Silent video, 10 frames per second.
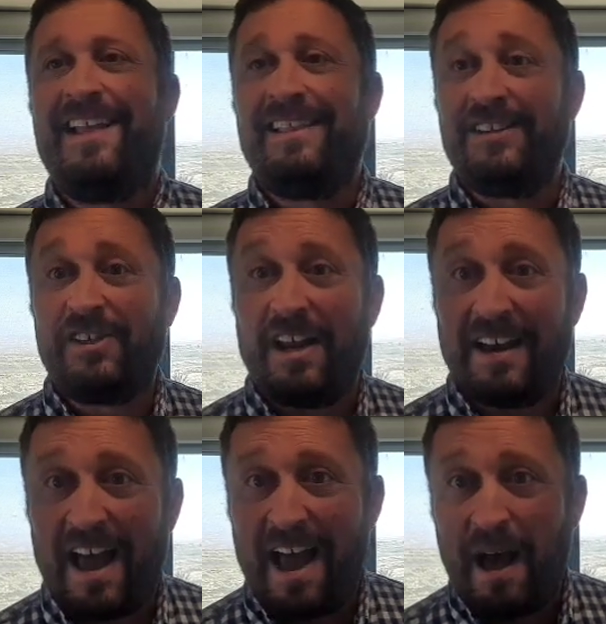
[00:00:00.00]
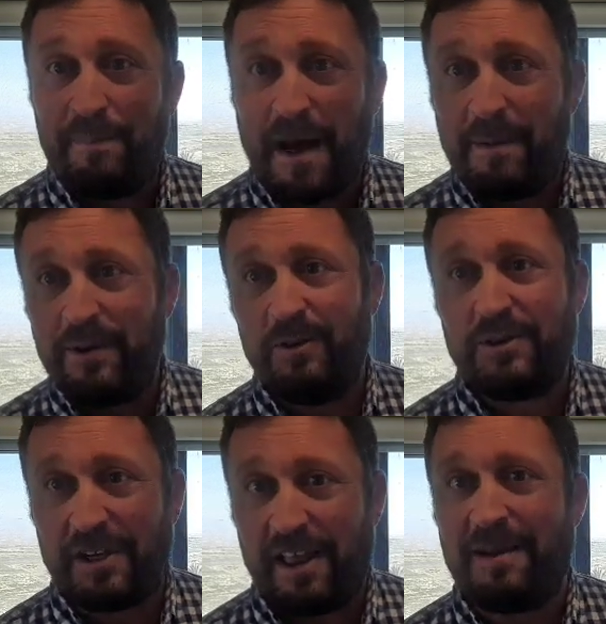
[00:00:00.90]
L'shana haba
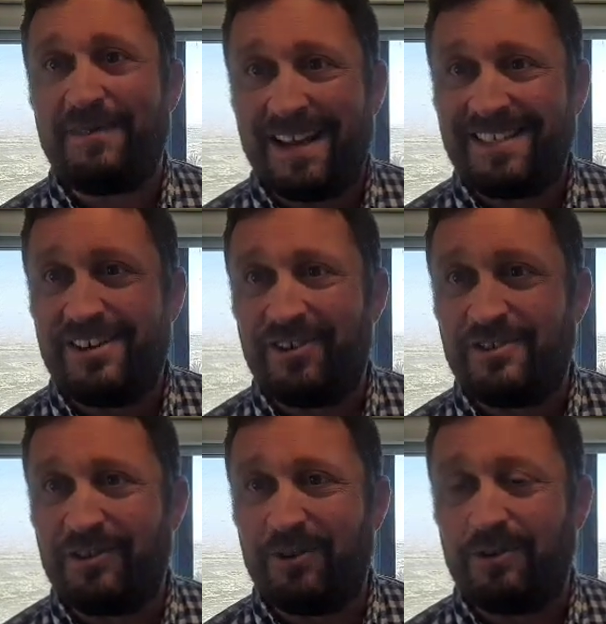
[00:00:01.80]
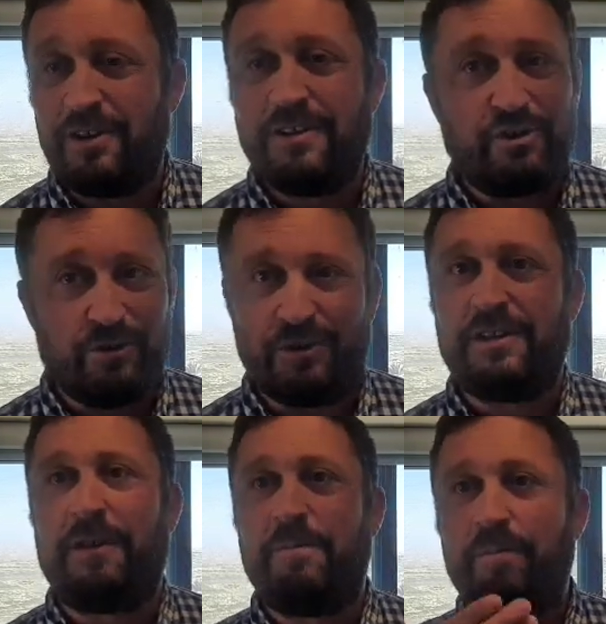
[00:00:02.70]
b'Yerushalayim, next year in
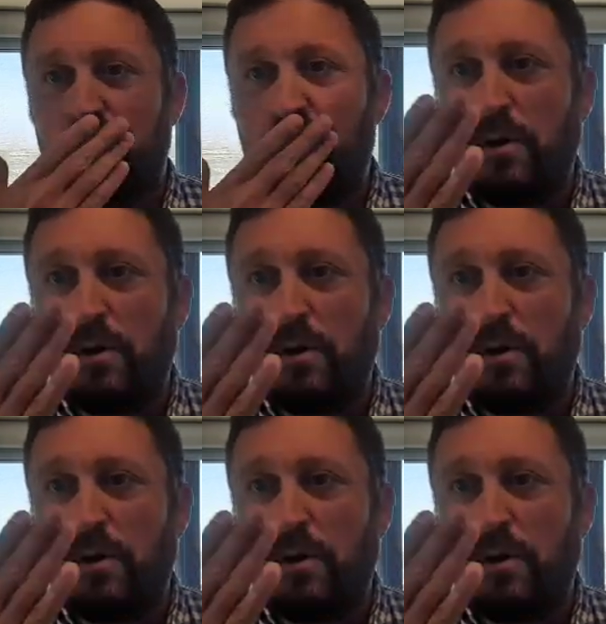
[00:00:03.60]
Jerusalem.